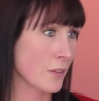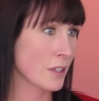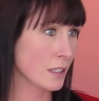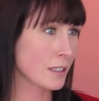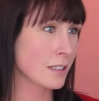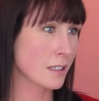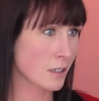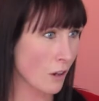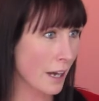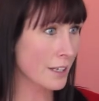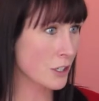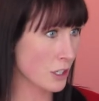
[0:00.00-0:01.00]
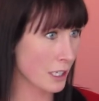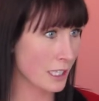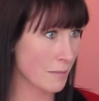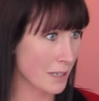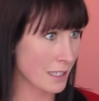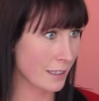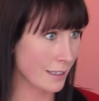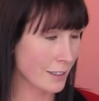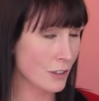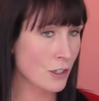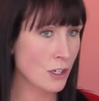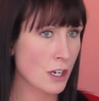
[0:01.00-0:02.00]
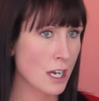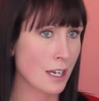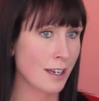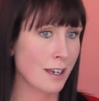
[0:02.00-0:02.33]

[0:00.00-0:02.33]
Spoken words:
So I think the desire to share that message